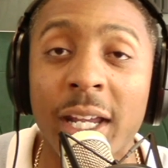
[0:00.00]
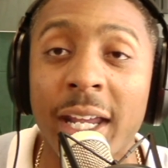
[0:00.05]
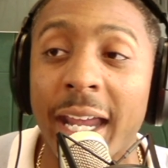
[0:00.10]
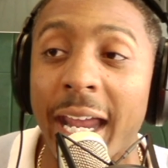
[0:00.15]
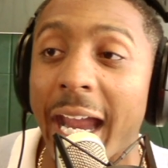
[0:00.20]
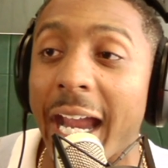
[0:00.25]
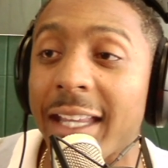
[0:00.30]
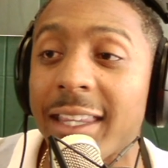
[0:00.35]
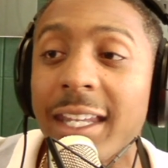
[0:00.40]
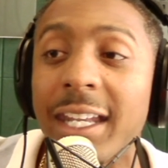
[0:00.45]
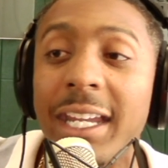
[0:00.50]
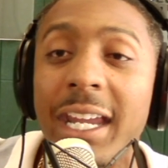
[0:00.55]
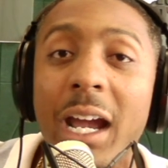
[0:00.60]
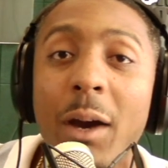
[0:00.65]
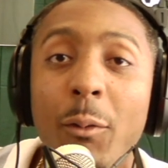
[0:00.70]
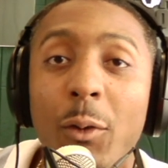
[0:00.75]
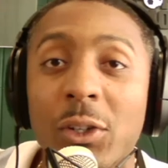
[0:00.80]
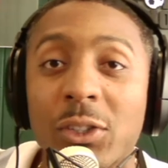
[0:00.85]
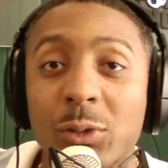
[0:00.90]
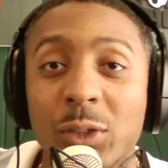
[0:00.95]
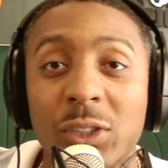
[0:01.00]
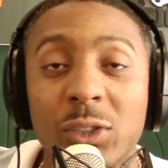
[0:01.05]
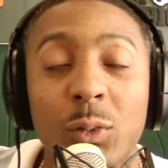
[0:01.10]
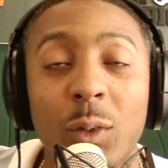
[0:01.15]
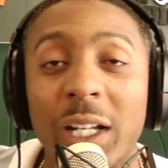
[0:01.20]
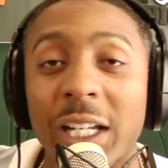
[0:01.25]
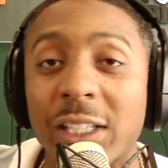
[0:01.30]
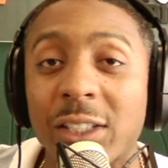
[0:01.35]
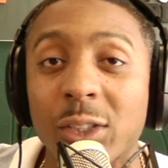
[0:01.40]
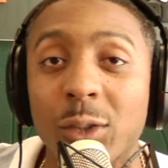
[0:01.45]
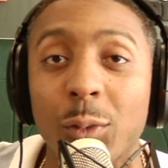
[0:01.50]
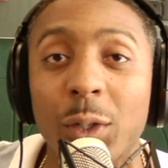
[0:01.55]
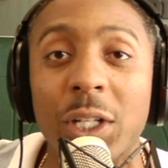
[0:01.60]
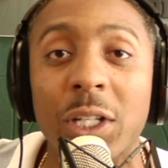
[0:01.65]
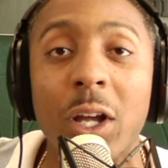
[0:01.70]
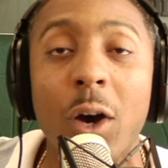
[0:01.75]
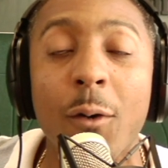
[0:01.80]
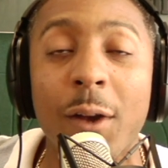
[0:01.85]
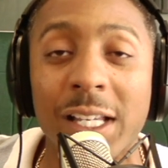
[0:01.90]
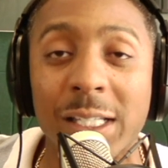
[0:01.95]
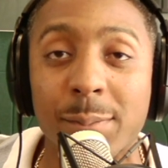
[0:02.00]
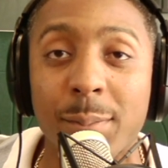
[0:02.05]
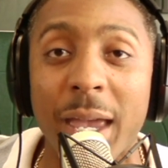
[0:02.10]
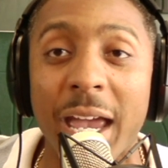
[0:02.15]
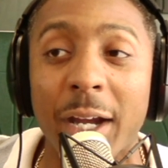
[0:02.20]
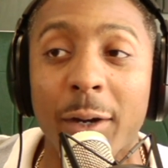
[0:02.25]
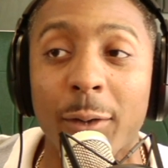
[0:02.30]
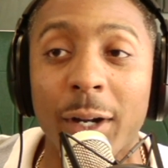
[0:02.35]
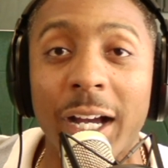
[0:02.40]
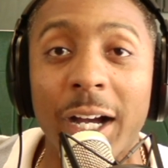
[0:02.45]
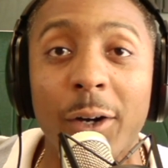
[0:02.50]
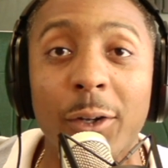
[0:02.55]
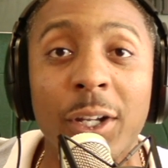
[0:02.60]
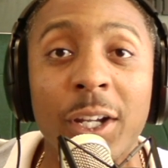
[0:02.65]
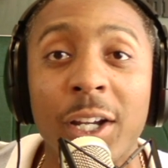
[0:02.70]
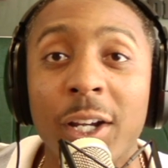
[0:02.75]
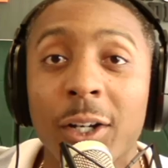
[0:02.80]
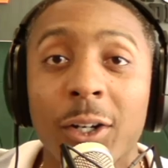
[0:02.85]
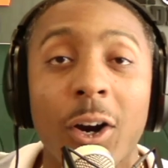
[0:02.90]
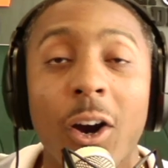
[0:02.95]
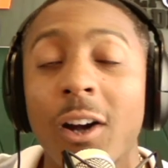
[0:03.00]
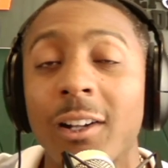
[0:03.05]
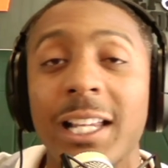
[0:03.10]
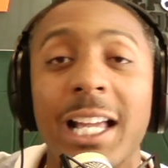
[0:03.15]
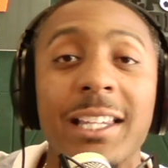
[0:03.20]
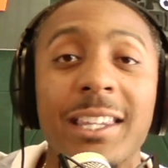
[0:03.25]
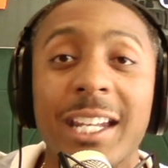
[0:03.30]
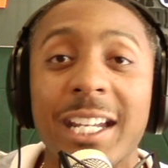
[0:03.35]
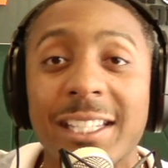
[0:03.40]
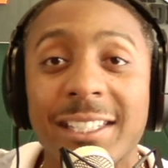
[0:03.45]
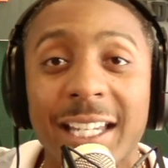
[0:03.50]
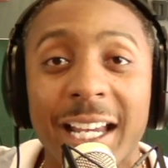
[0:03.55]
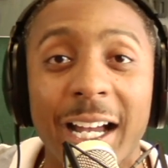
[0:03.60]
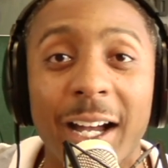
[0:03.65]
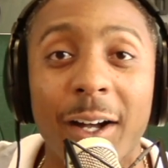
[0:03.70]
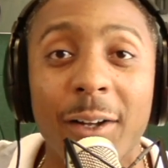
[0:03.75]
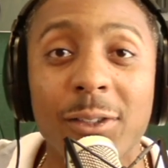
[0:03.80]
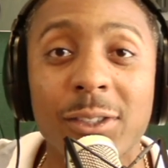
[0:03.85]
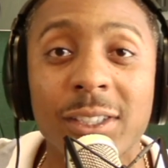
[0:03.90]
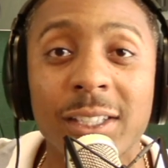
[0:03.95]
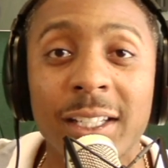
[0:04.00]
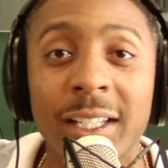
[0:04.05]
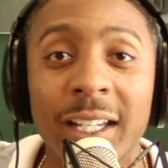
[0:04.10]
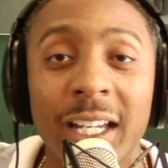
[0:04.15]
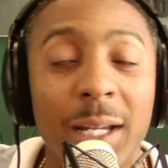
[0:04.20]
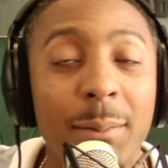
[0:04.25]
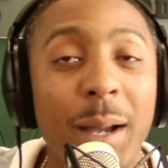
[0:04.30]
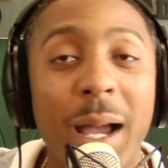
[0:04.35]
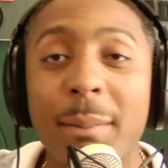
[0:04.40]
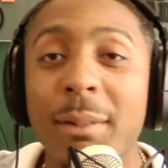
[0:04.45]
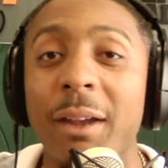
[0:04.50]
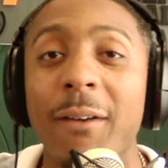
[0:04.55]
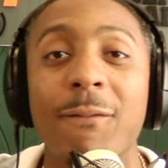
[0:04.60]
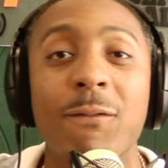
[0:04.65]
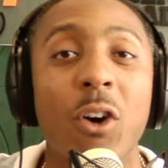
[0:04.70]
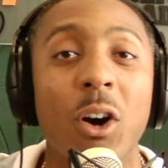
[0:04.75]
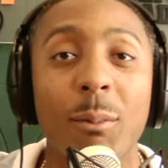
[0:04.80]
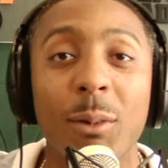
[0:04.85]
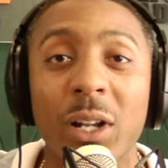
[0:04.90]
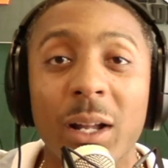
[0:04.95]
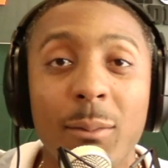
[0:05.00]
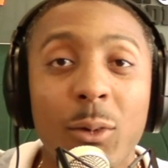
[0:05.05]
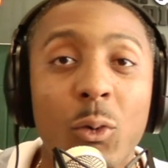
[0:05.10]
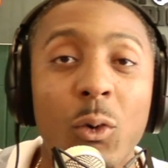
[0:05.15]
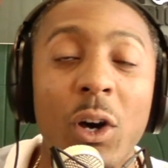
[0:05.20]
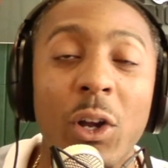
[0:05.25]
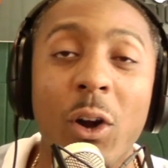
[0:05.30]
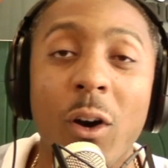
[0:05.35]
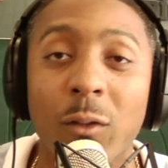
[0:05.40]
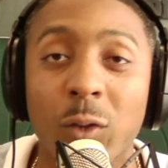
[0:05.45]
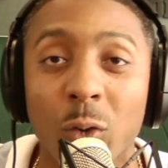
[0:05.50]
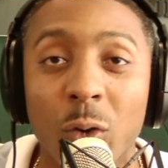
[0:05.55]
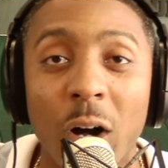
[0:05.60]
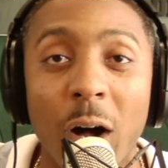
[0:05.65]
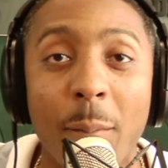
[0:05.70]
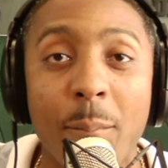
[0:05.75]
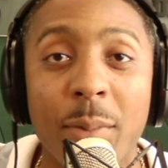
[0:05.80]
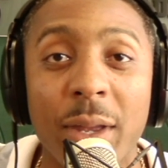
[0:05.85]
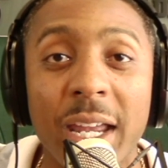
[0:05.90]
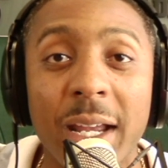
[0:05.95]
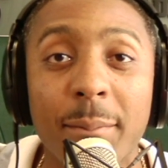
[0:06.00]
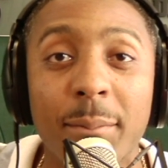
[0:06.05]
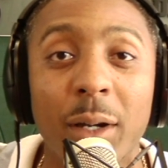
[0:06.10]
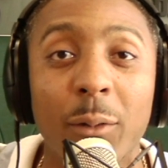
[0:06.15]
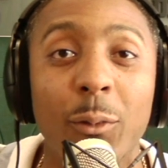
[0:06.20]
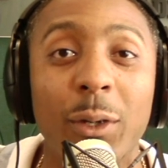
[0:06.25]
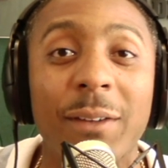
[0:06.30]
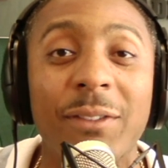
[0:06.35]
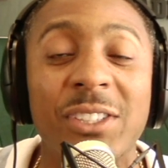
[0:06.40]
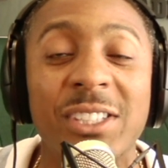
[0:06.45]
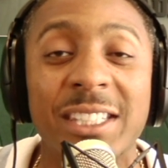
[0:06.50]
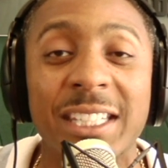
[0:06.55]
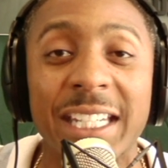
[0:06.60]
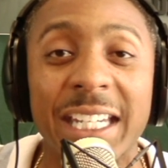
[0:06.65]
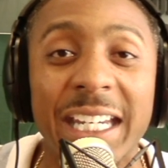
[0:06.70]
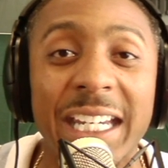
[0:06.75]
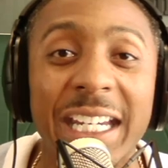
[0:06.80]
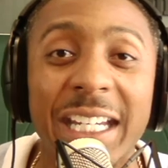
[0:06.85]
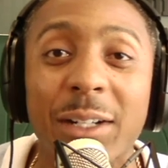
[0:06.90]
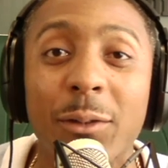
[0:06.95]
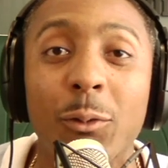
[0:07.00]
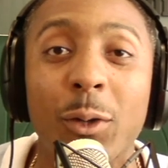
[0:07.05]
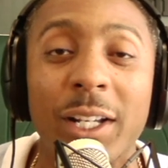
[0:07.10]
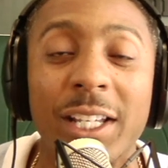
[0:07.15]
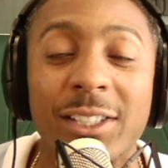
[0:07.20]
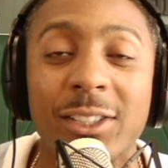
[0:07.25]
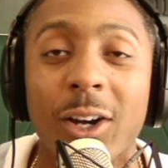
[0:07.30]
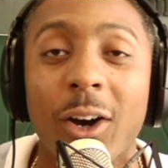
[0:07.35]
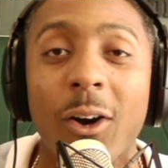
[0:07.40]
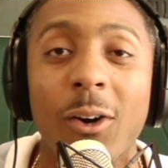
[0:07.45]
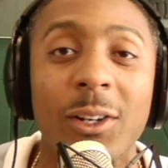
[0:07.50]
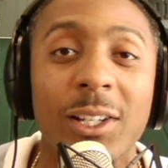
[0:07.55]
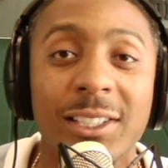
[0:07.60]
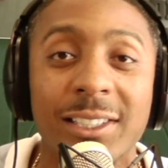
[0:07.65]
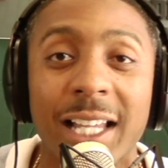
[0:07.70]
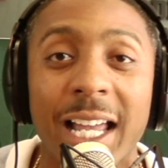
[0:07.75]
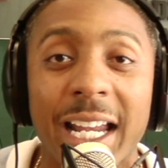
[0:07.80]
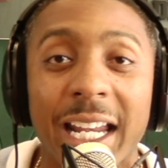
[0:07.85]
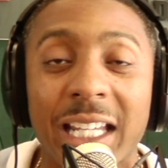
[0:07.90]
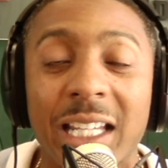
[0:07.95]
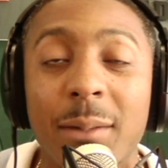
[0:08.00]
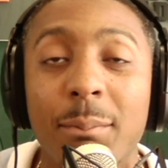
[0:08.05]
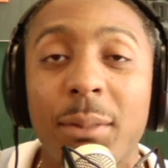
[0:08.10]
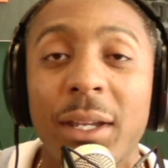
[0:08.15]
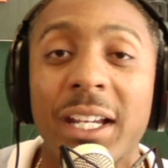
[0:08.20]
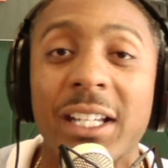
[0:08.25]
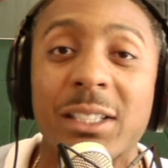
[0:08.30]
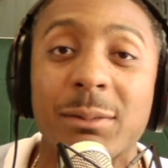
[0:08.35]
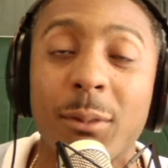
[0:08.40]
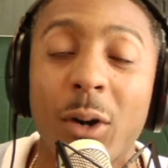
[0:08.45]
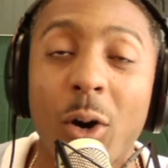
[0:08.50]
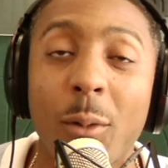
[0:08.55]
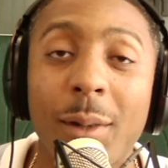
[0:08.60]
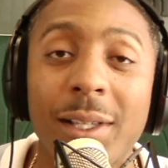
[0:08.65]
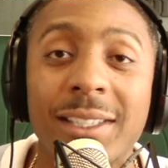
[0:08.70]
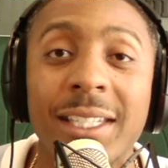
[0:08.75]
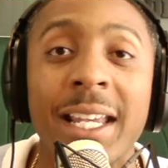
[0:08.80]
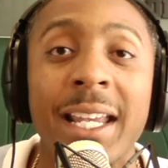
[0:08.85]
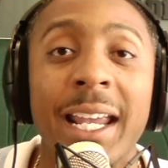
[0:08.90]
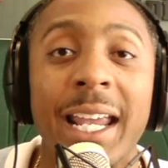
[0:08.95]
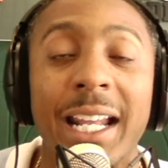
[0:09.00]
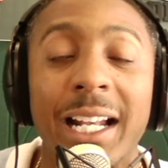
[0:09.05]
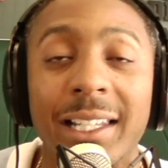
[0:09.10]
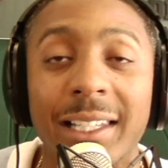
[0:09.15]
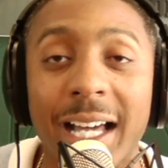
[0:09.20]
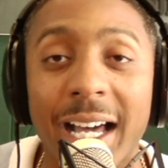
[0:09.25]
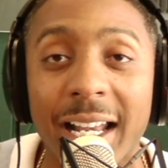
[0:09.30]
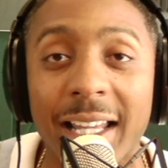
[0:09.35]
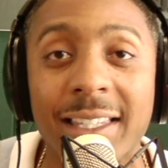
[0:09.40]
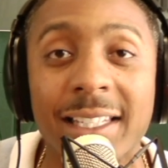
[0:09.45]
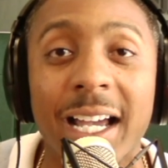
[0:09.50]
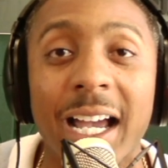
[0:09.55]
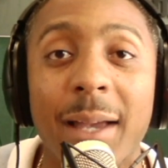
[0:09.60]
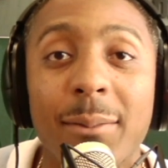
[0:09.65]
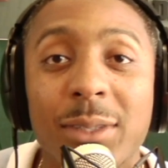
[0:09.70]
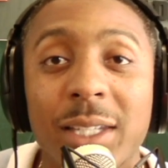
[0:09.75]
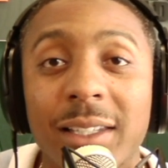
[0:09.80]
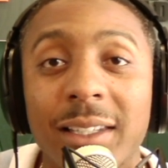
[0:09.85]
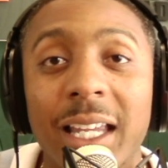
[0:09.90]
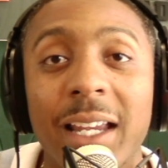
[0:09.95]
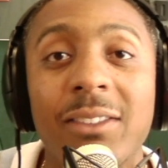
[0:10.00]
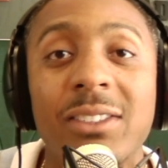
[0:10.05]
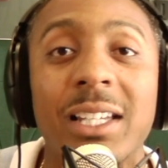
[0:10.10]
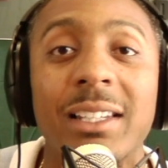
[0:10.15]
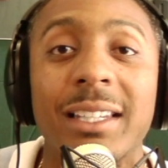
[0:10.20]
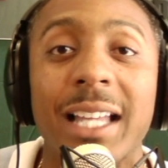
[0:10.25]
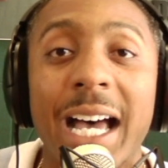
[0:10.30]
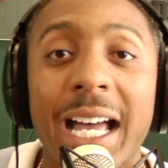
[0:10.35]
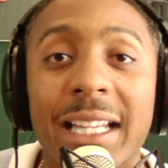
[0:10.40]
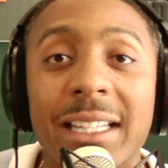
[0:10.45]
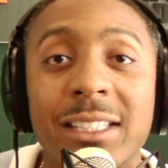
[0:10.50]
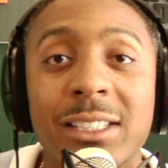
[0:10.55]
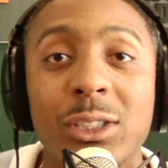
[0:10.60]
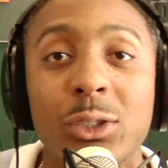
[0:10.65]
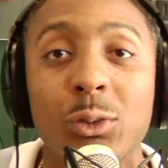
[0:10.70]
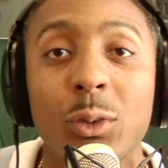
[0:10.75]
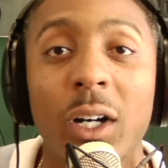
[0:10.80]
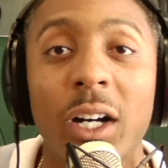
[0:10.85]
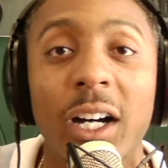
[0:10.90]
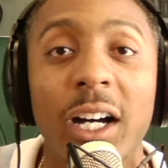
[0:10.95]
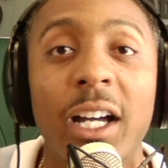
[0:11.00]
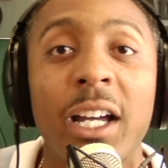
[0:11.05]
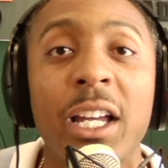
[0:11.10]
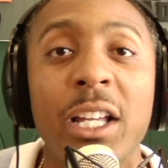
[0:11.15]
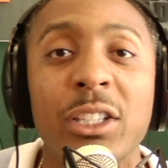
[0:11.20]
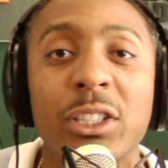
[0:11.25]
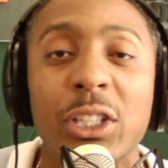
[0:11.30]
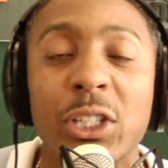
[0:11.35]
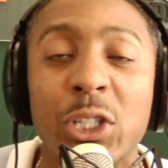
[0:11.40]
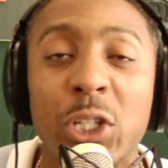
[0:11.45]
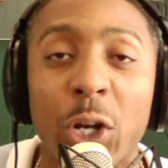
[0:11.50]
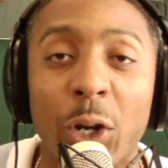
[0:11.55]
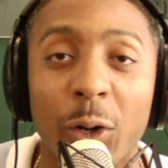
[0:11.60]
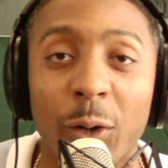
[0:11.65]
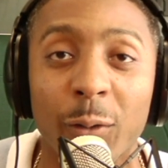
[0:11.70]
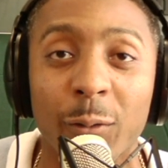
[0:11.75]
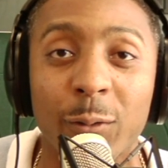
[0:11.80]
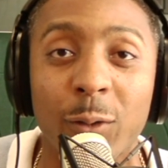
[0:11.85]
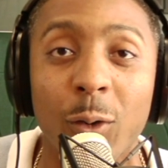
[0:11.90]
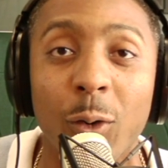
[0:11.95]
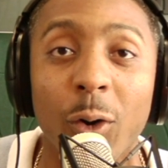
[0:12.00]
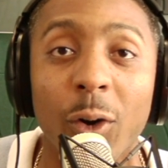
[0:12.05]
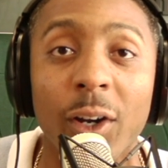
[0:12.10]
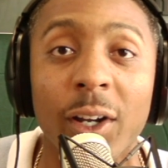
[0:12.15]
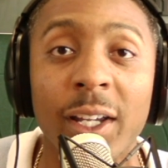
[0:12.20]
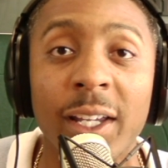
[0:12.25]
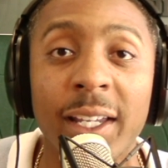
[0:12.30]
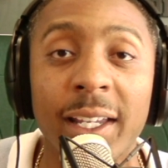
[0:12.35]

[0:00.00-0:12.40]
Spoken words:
Anthony Edwards was 22. We know his background. Karl Anthony Towns, he might be a former number one overall pick, but we've seen what his heart is like in the biggest moments, and a lot of times it leaves a lot to yearn for.